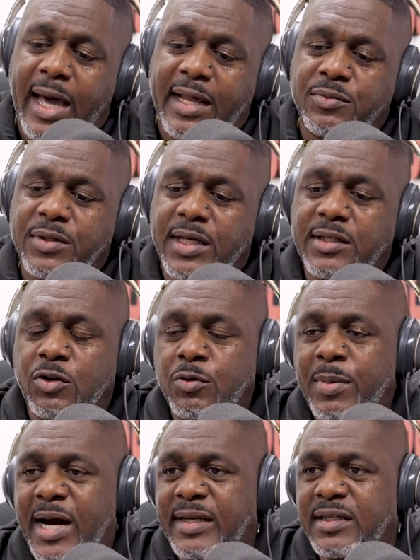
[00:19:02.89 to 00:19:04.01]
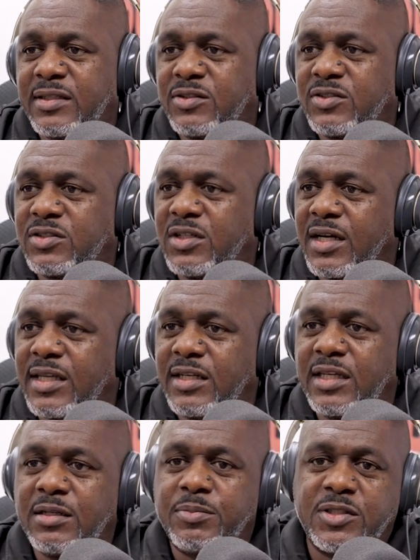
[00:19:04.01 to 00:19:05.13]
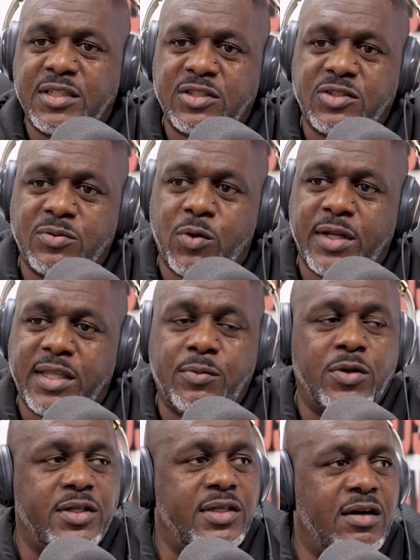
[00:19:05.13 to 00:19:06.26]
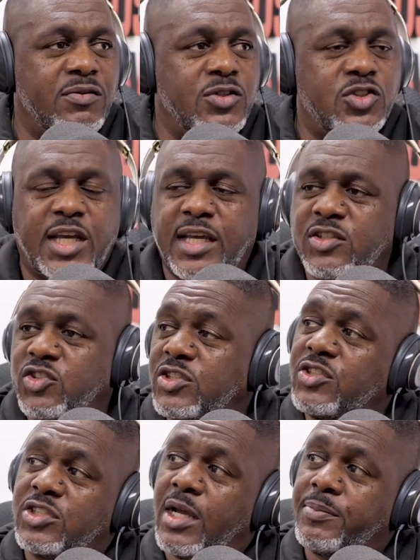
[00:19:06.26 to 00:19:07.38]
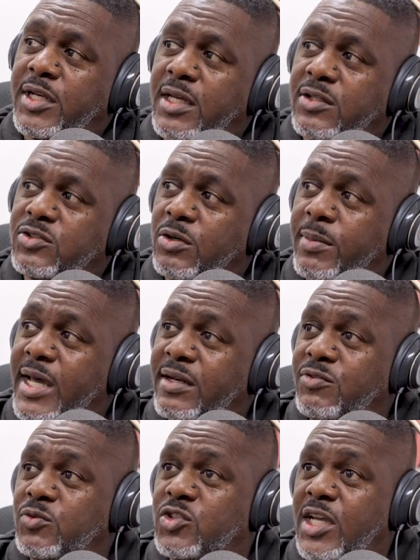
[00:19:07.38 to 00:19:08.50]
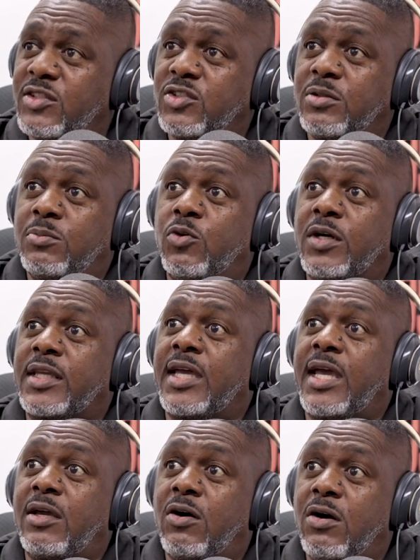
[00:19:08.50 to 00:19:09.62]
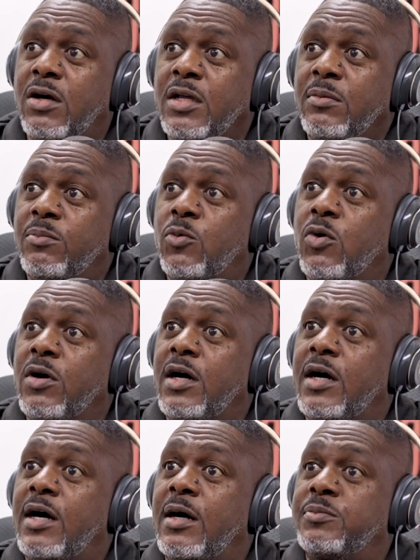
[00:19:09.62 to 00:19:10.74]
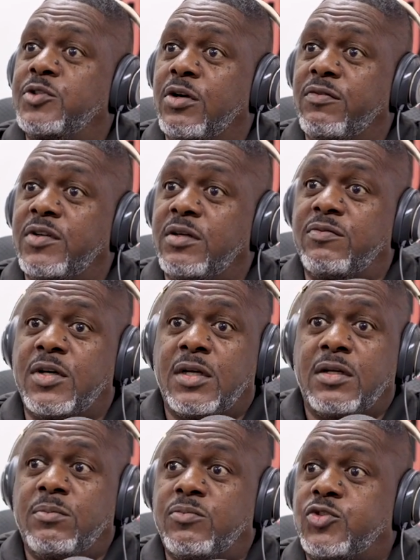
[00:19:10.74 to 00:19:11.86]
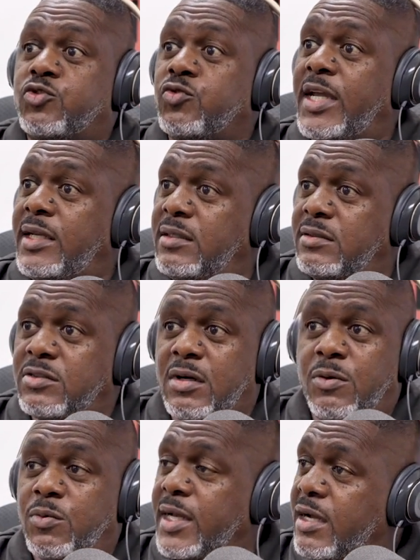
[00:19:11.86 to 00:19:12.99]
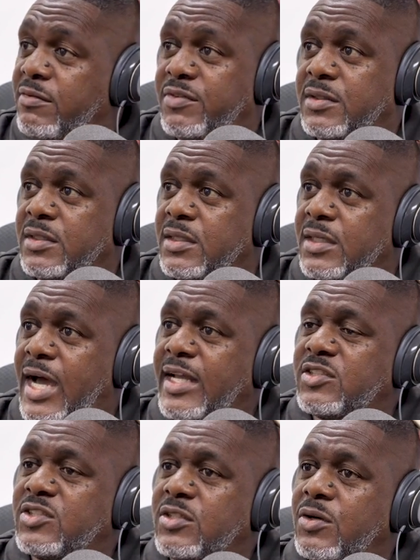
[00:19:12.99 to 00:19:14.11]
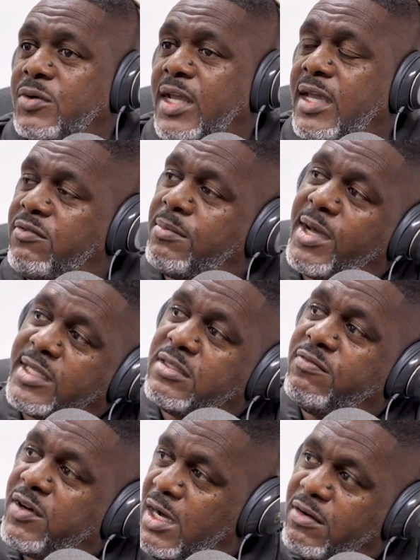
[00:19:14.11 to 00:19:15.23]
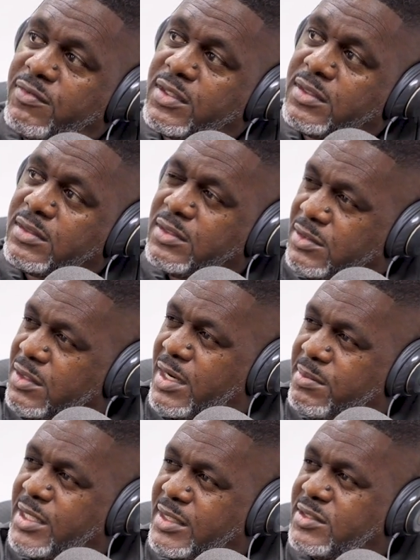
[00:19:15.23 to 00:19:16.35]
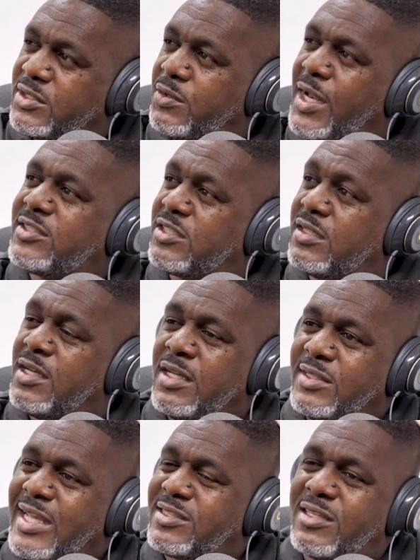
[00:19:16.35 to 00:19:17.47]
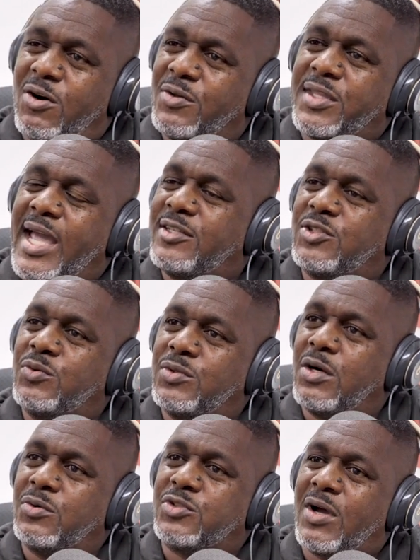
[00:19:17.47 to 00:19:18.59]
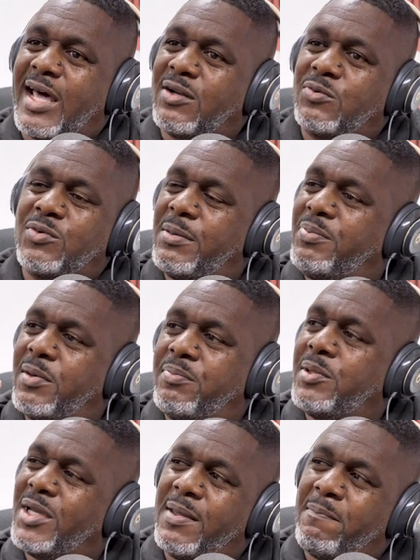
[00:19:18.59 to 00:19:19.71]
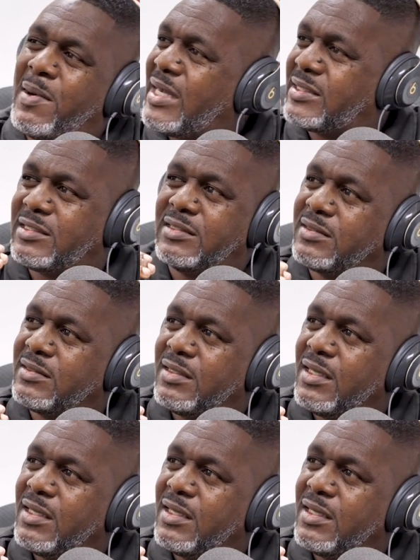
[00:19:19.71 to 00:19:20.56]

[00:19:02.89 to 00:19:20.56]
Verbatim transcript: I don't think nobody is stuck in any position where they will never change into something else, no matter if you change into more gay or more mm-hmm. observant of straight or whatever. I just know that everybody's evolving. You mm-hmm. know what I mean? So that's the only thing I do know. So I don't really put people in boxes.